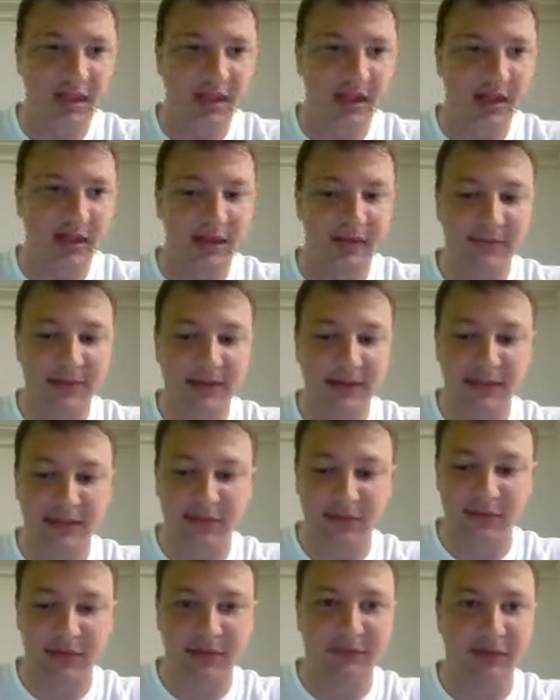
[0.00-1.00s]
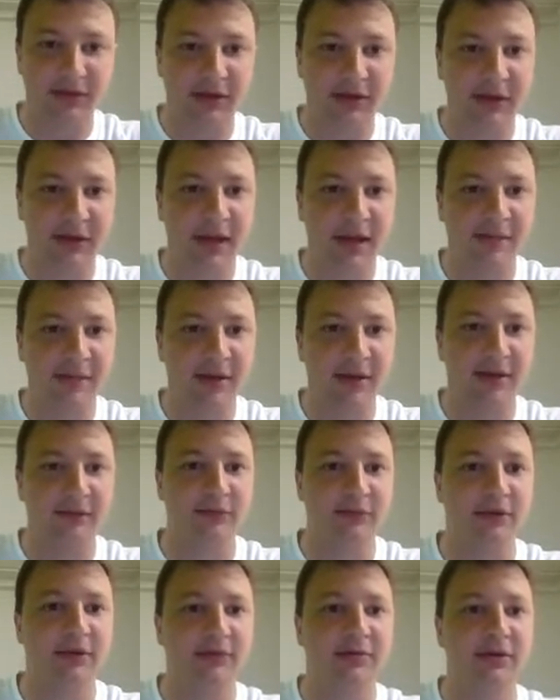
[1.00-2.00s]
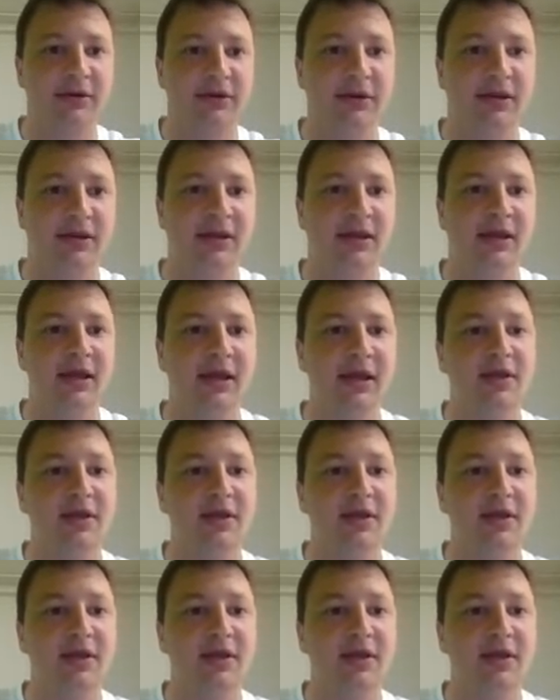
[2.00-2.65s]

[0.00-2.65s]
Um, and then we're going to put a comma and we're going to put in